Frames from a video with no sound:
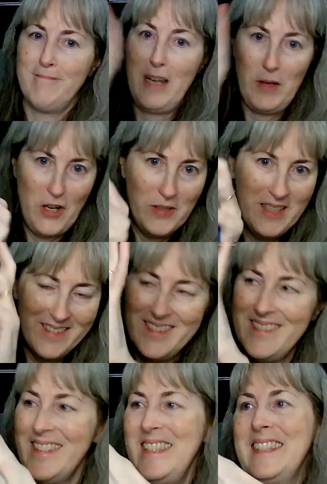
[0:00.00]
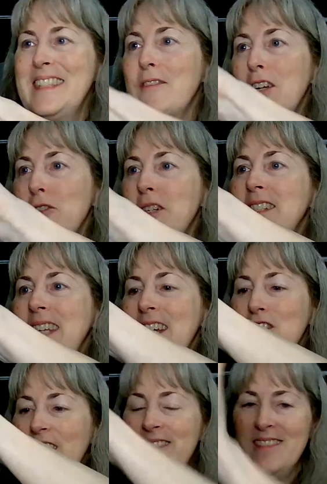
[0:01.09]
There we go. This is the right
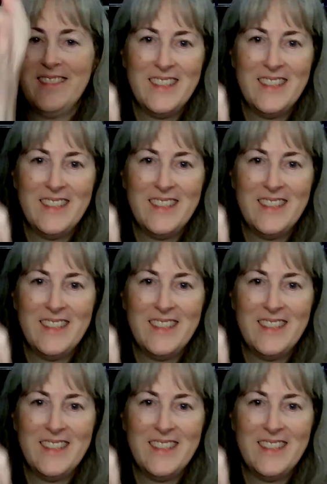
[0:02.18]
orientation.